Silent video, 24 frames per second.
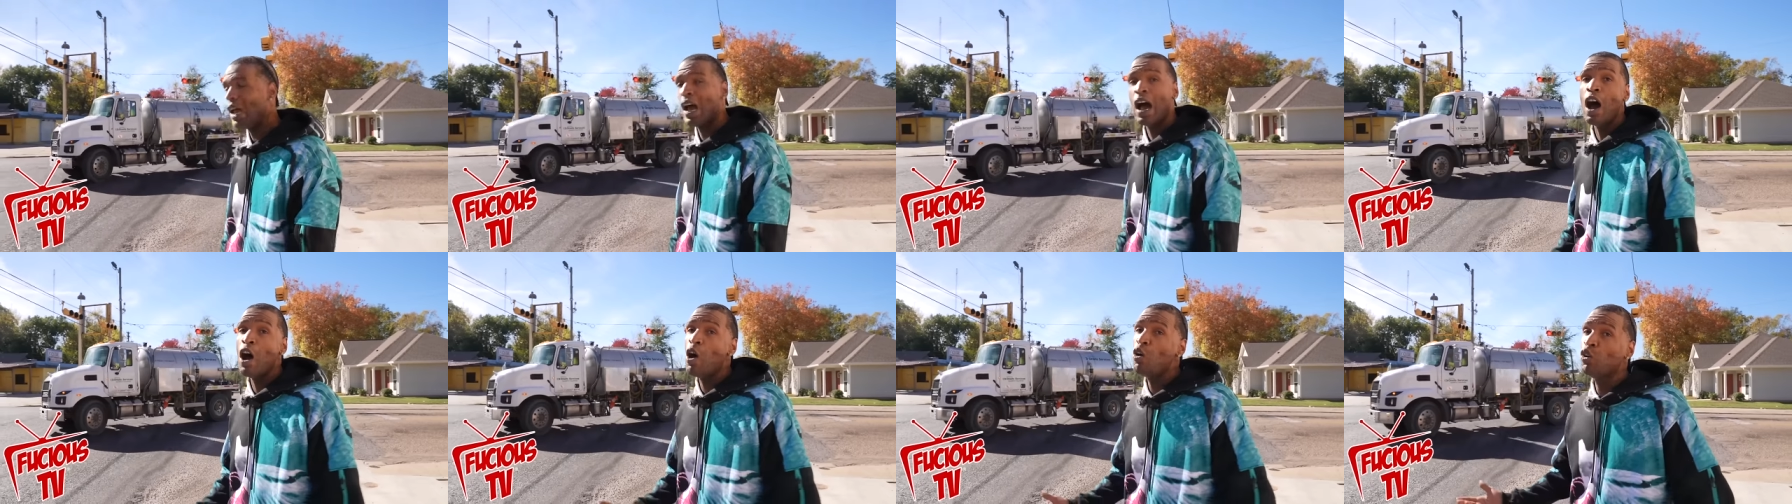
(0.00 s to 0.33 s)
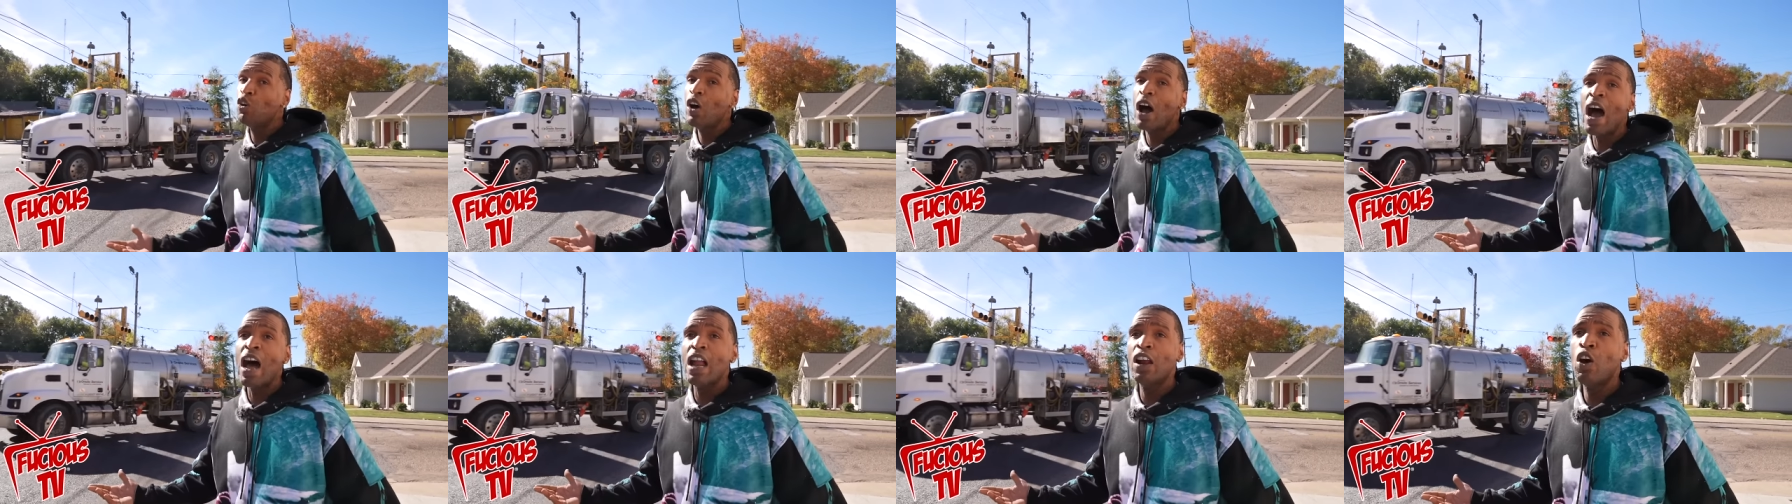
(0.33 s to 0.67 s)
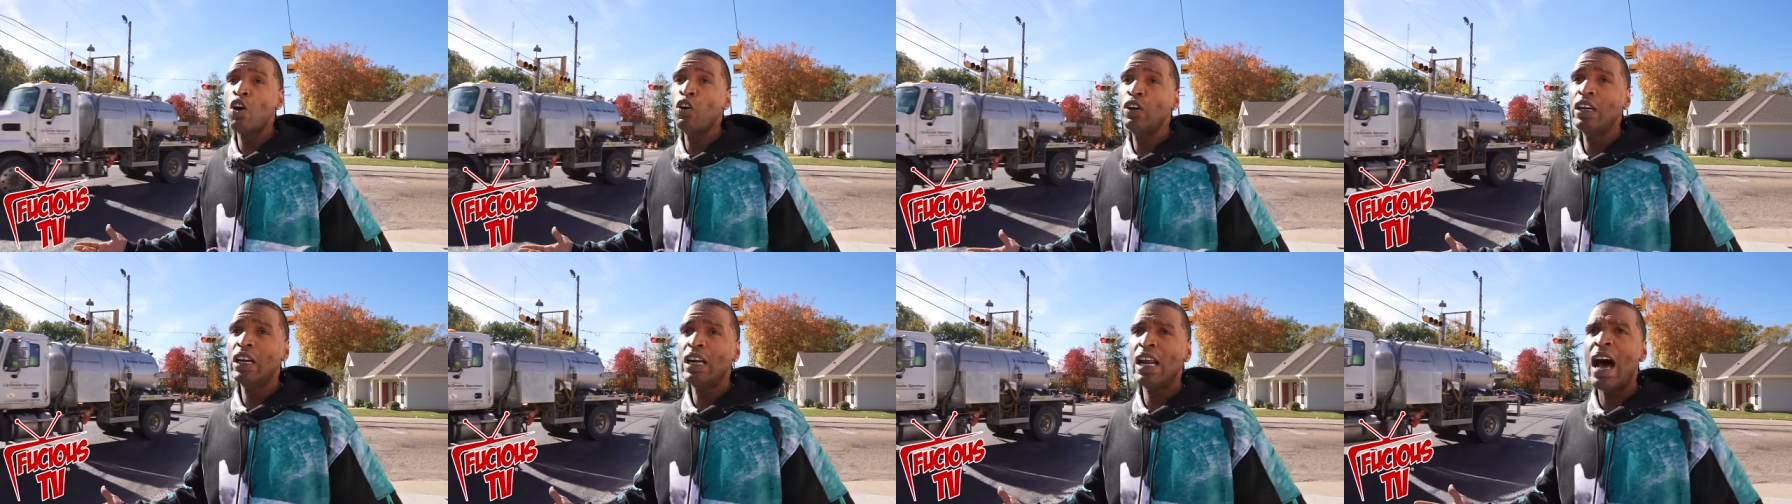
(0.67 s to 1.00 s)
I don't know how
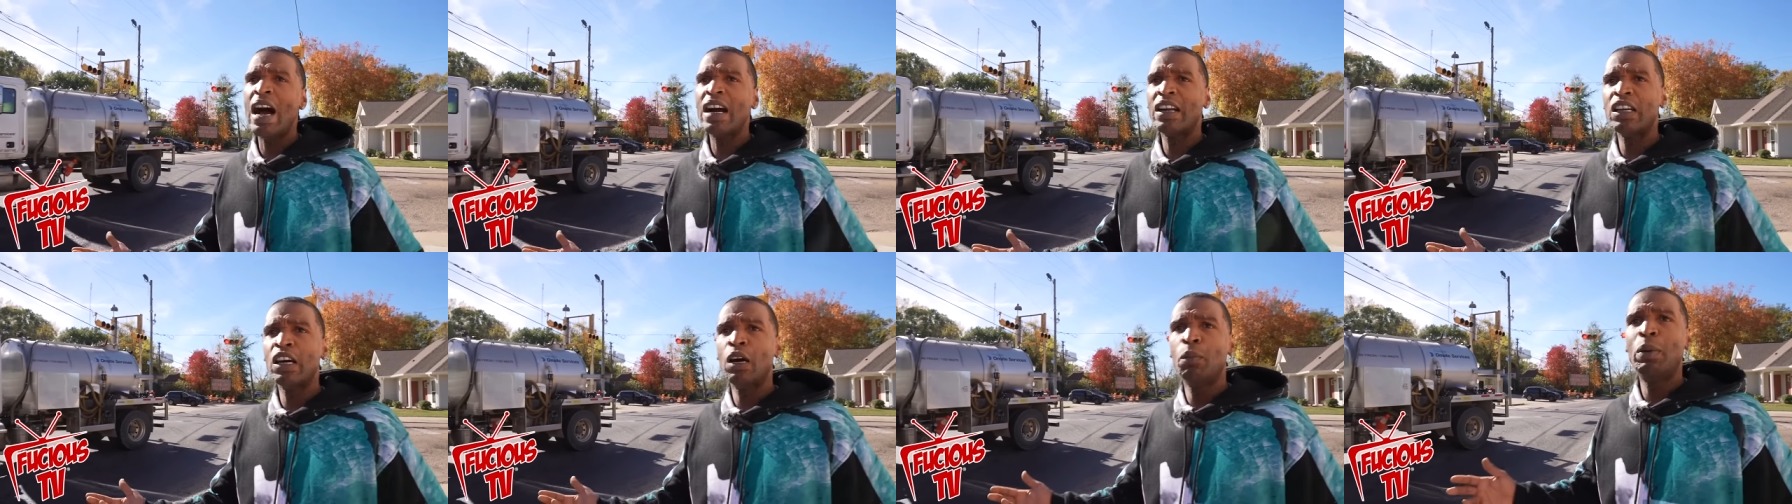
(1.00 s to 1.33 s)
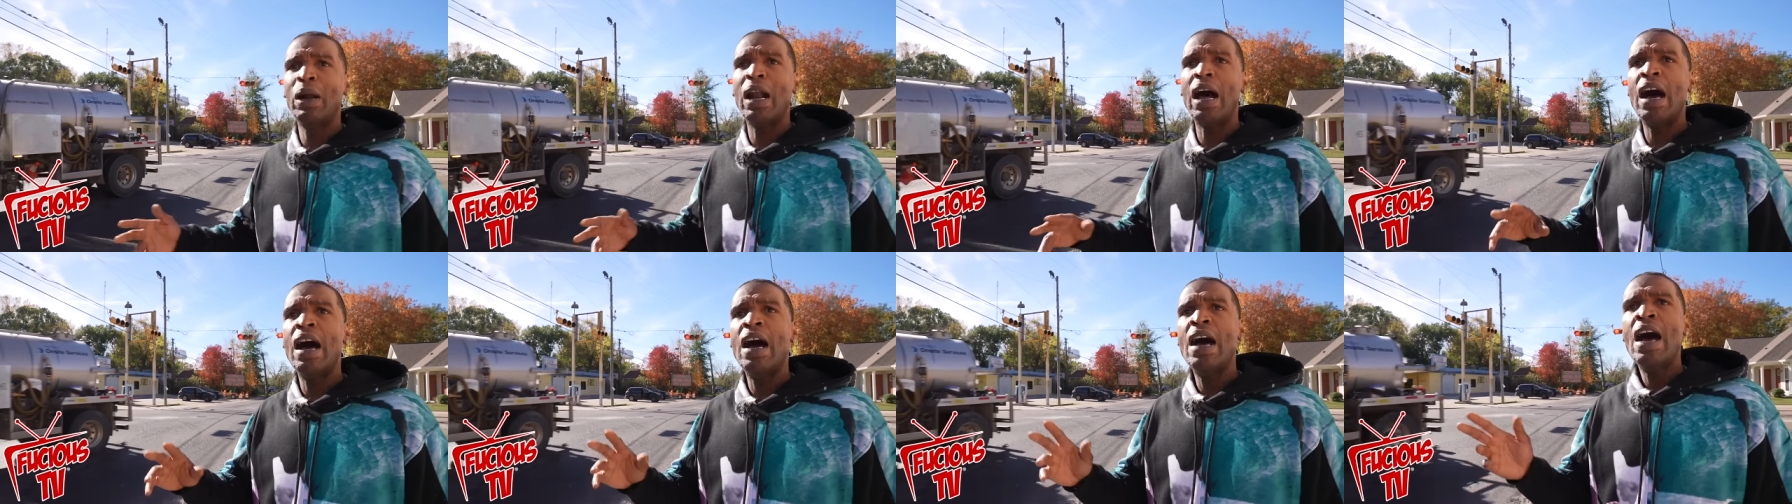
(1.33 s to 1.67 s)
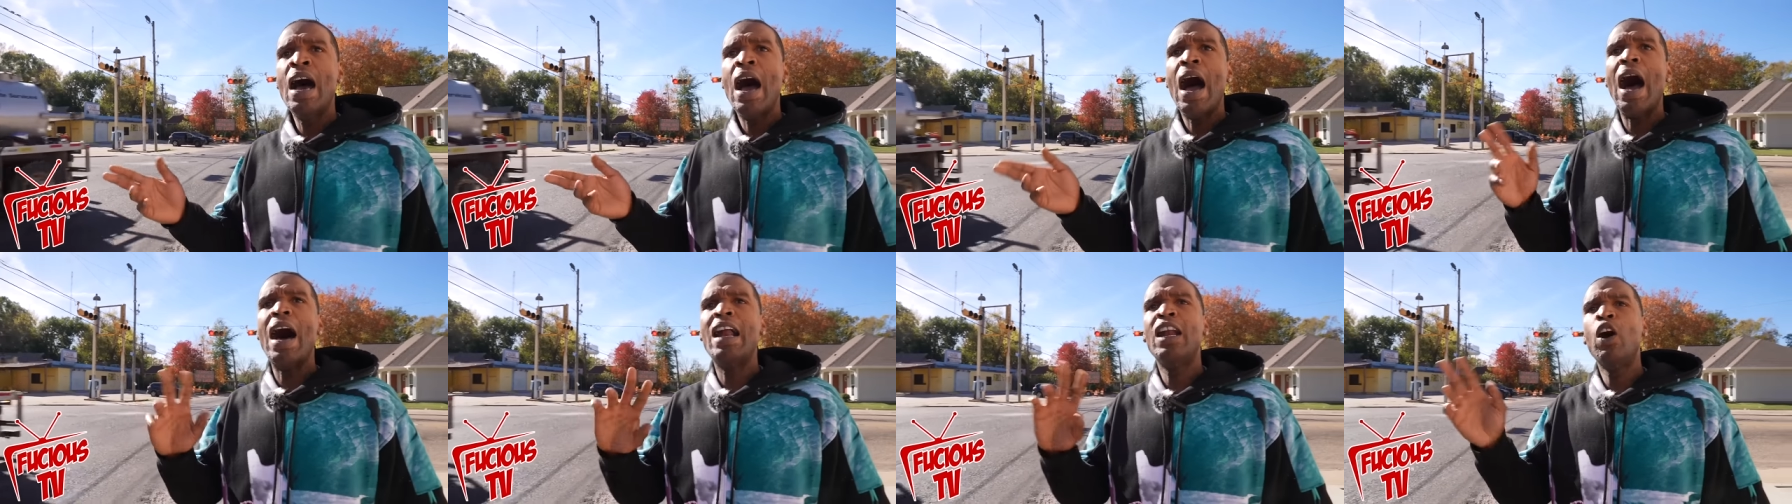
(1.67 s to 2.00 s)
long he was locked up, but I,